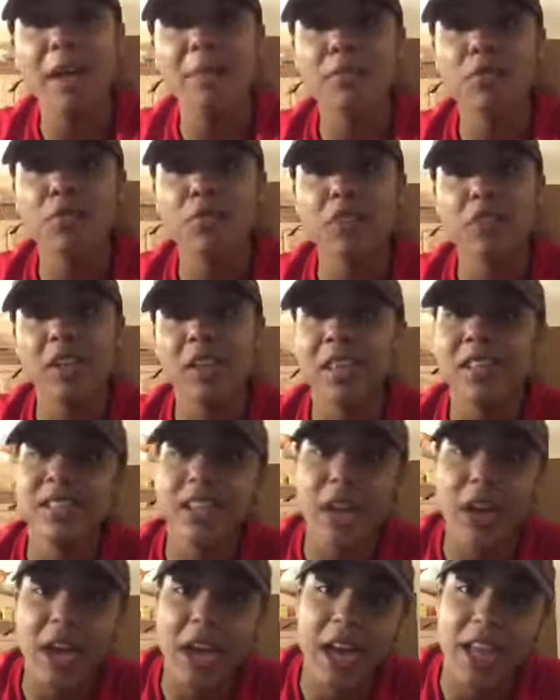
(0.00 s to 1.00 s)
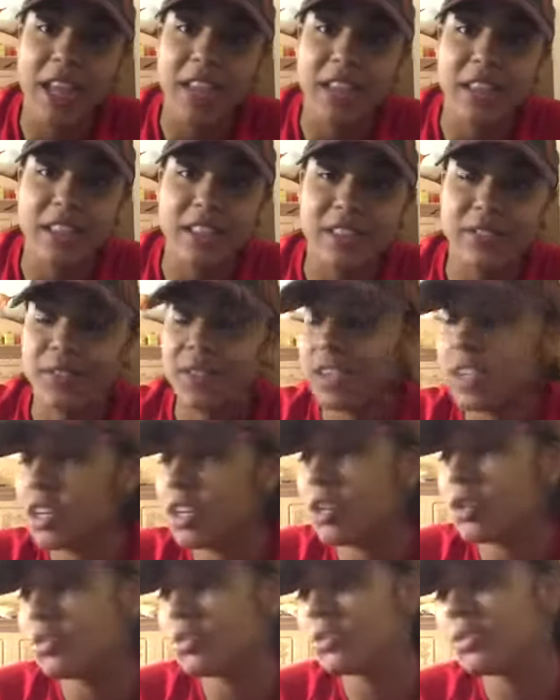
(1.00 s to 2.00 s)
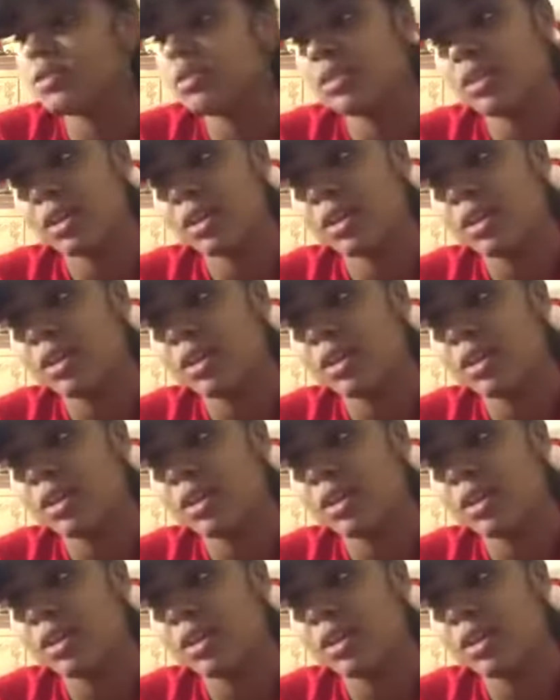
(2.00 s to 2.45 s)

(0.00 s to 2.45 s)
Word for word: iMovie. That's how I edit these videos.